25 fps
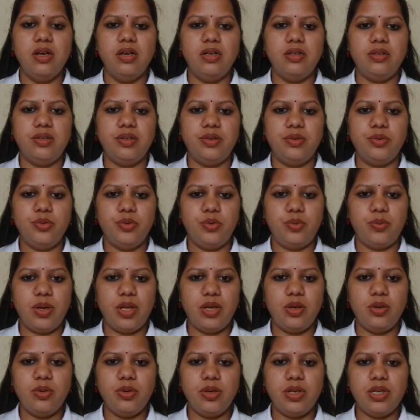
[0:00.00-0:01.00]
The root
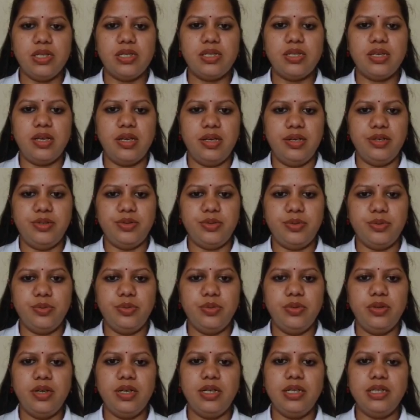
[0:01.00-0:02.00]
value is L2,
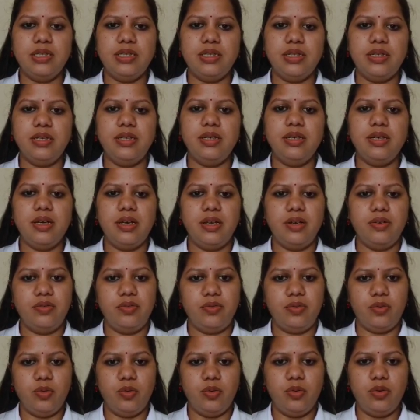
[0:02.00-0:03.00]
L3,
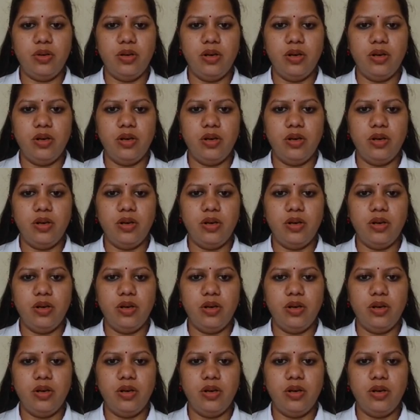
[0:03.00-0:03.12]
L4.